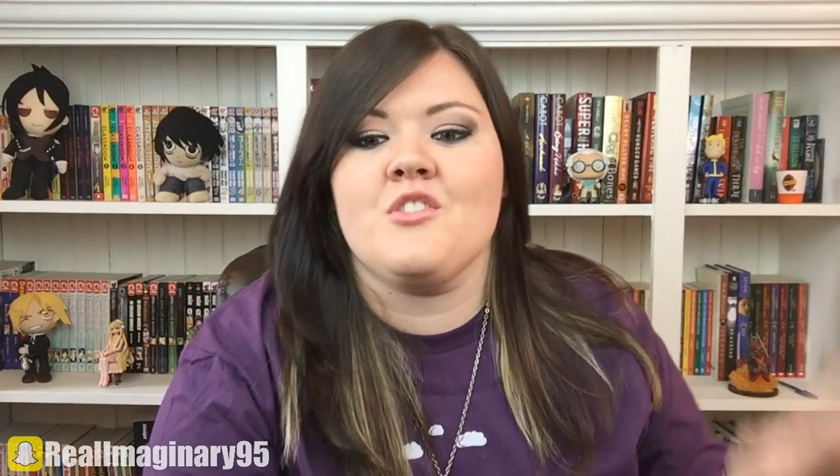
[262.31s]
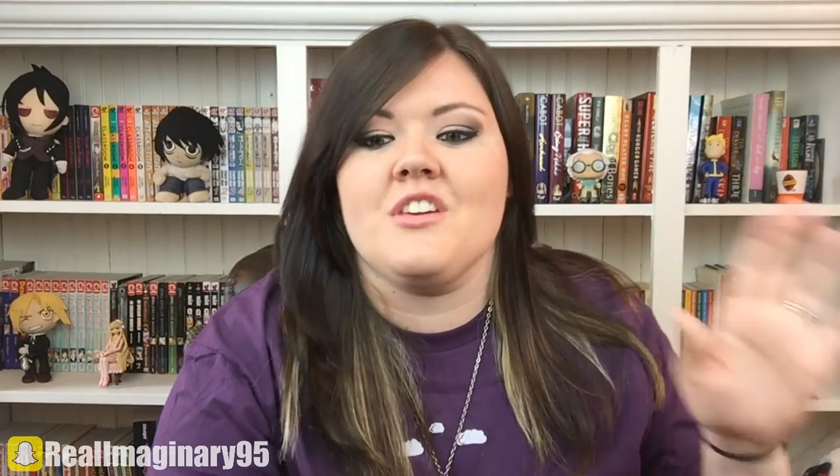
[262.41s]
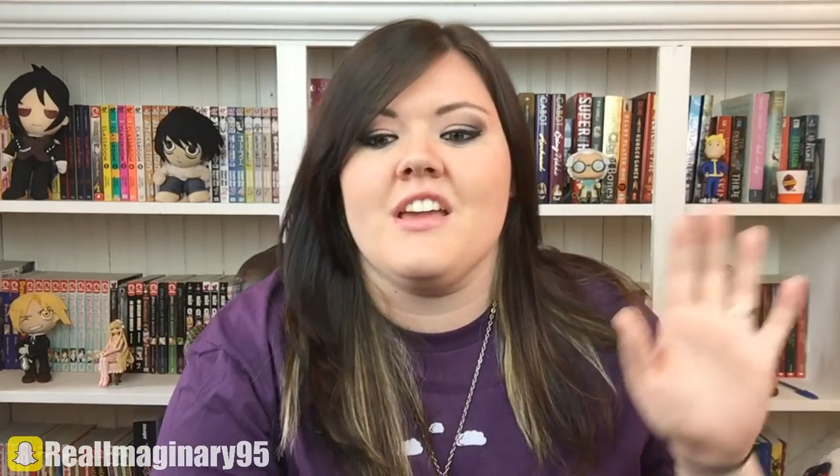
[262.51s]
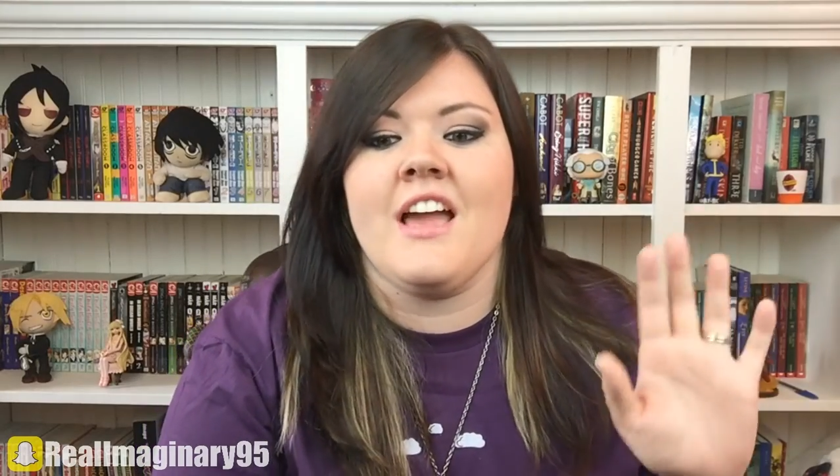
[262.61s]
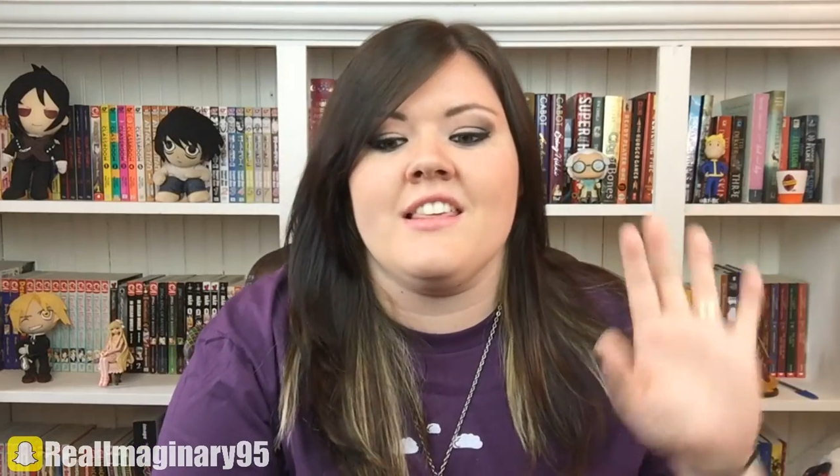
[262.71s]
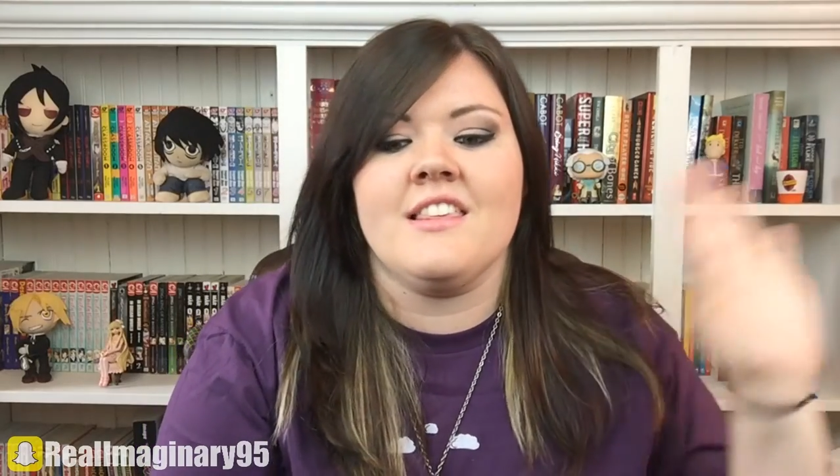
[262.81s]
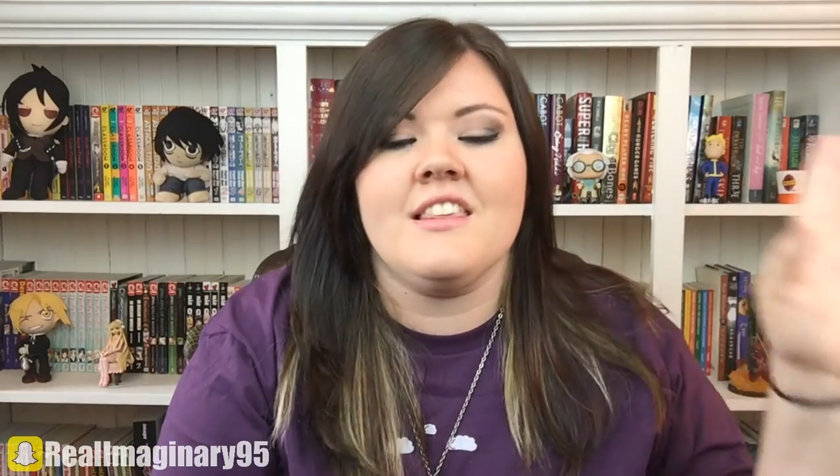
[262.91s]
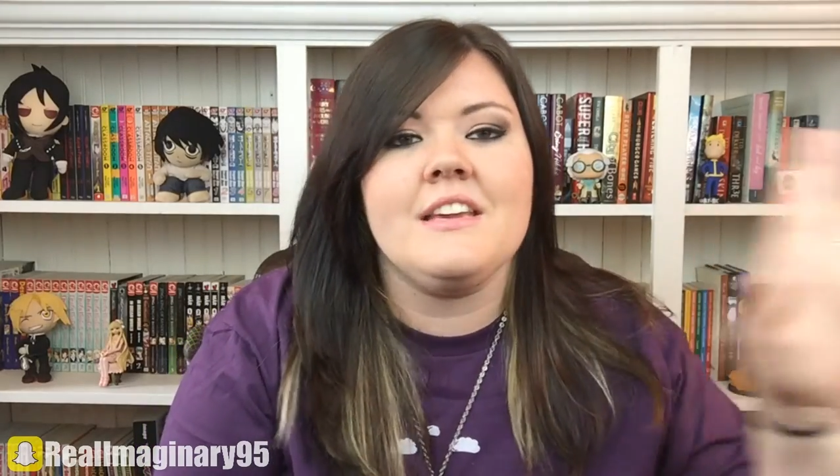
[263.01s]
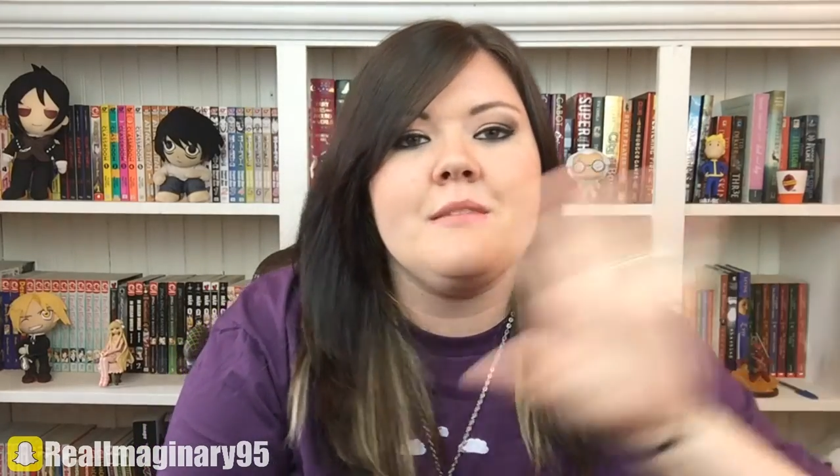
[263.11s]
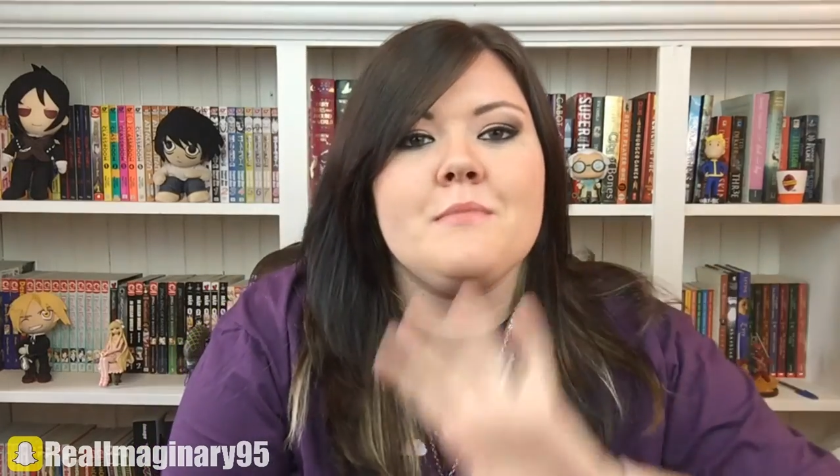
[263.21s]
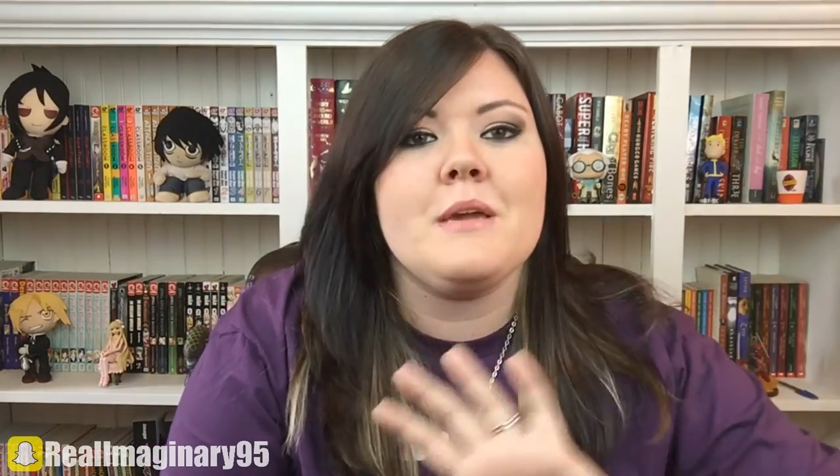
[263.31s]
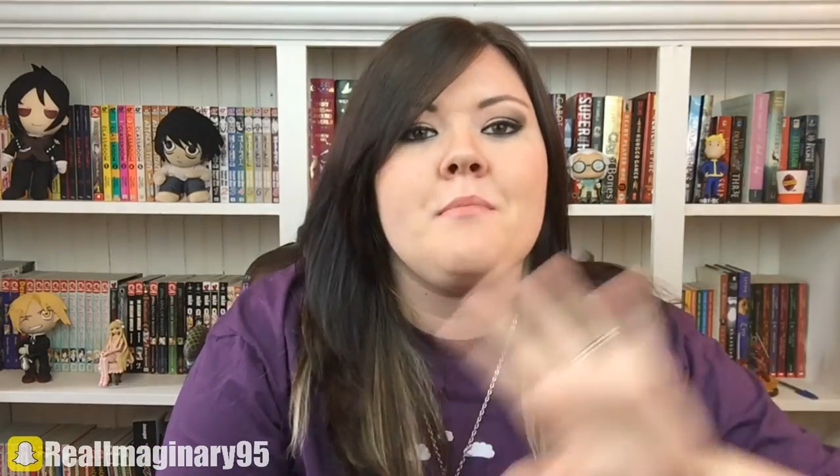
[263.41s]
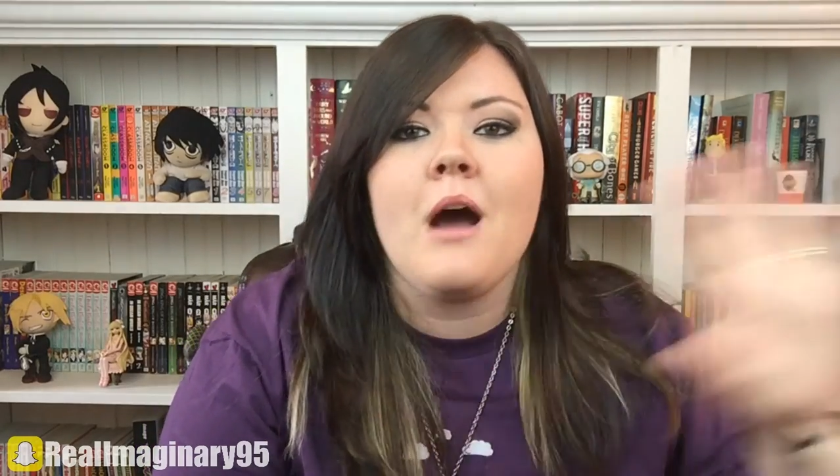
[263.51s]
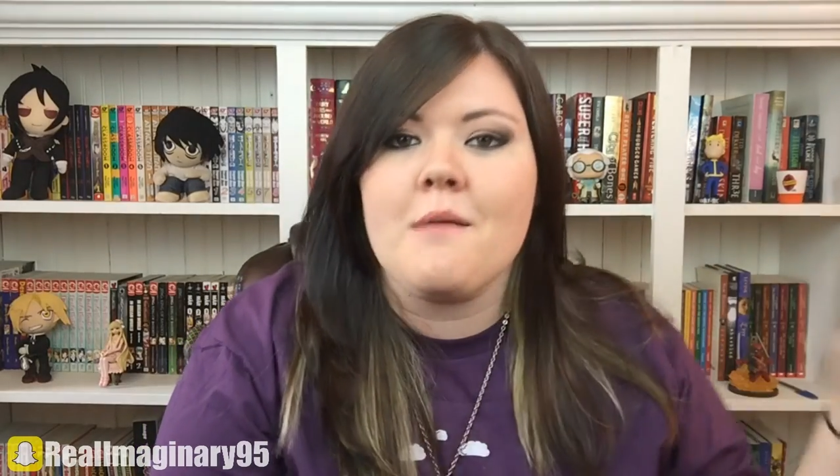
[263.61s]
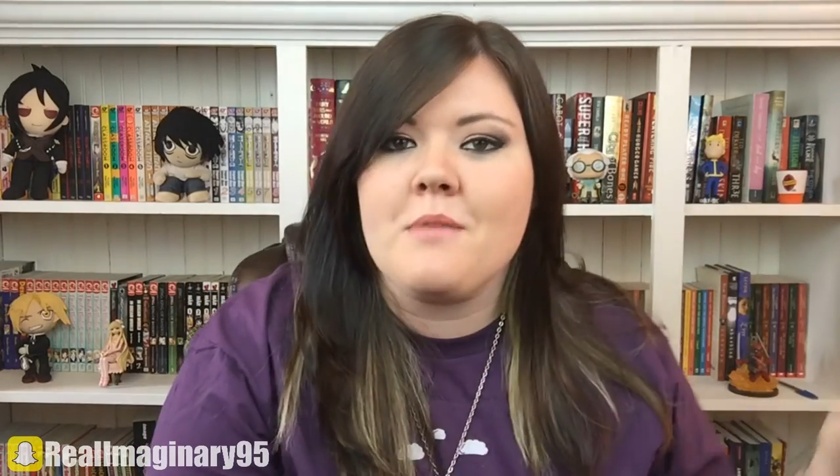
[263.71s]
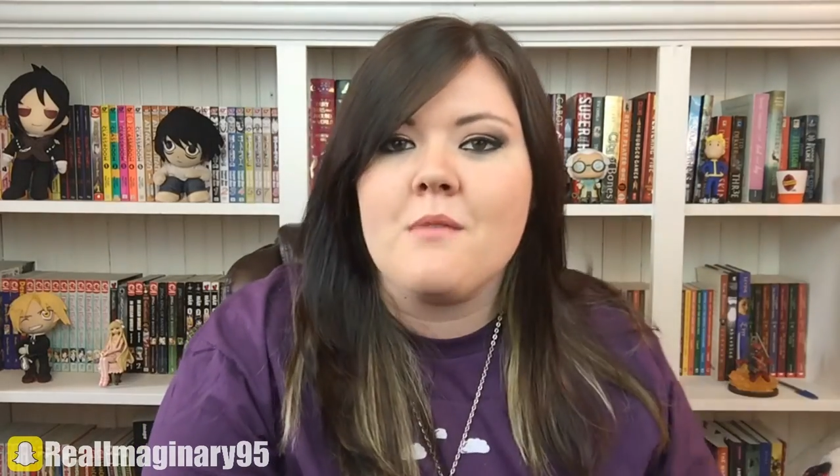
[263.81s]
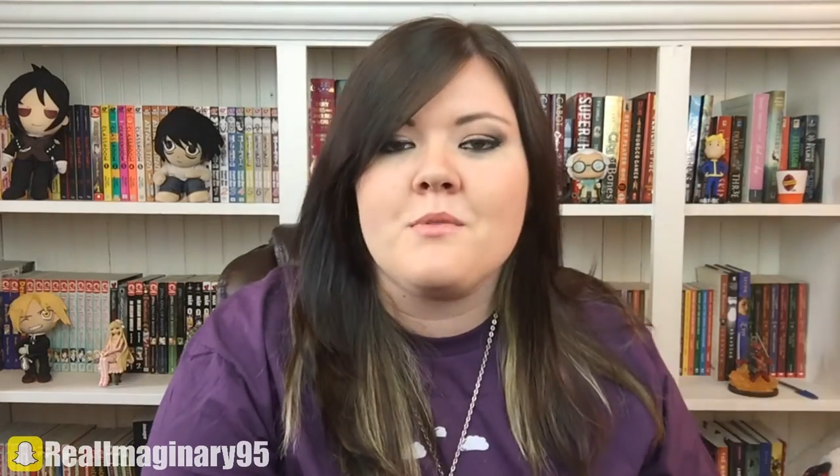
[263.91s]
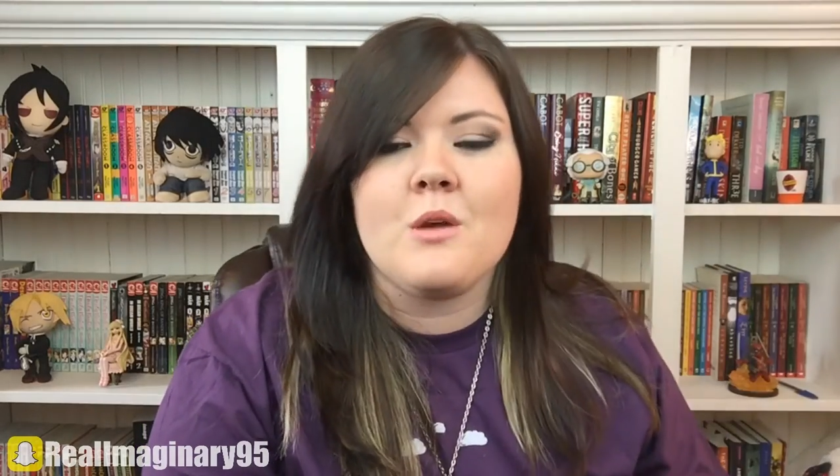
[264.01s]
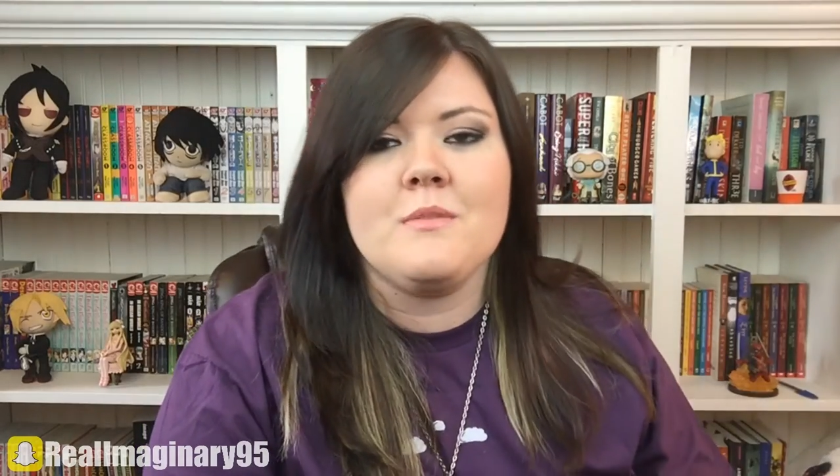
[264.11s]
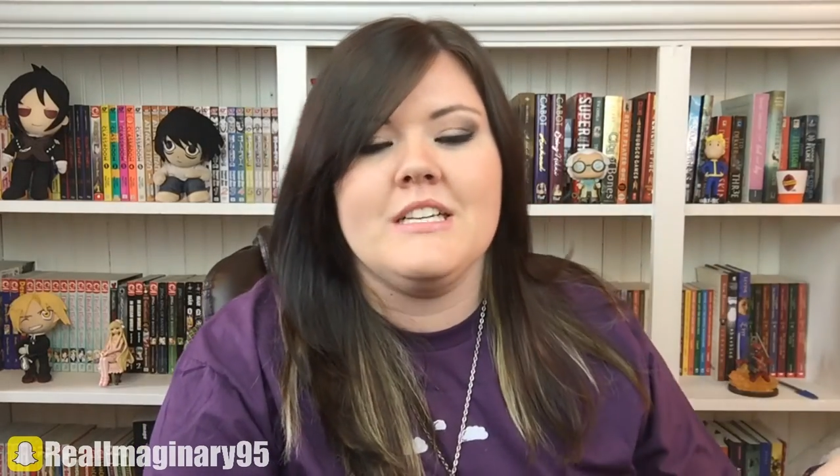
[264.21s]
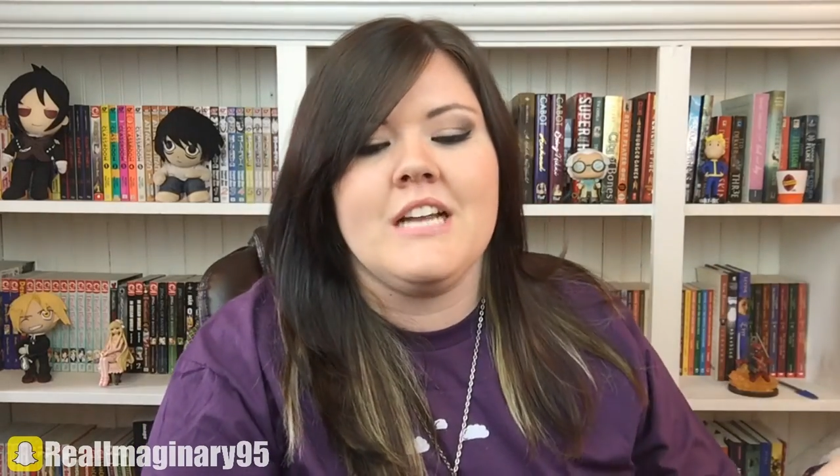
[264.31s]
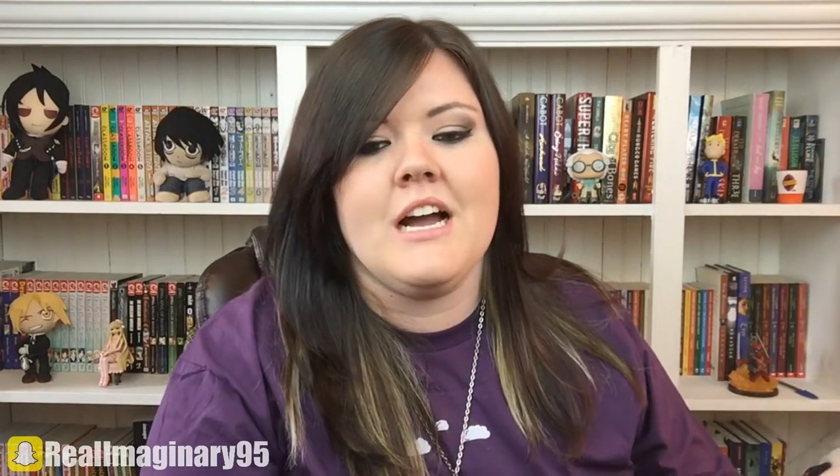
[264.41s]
She has seen me pop up so many